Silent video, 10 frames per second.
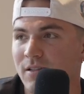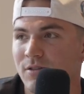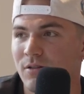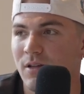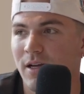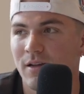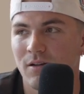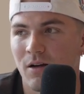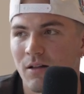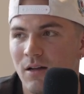so like
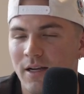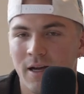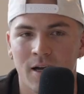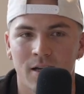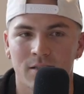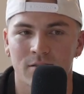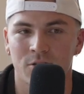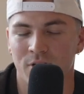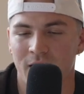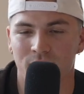all our guys,
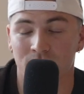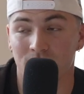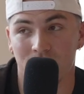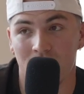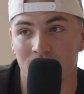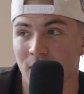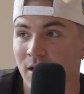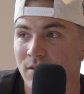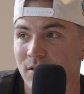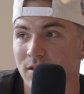the draft's only 5
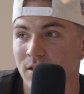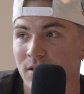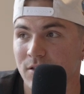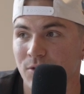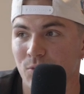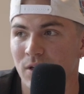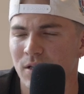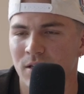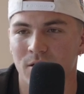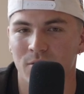rounds this year, so
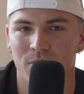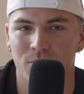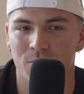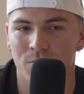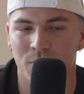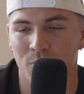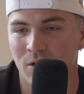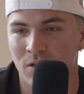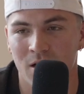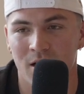we
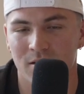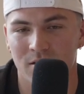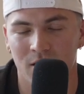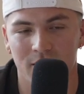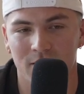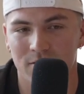would have lost like,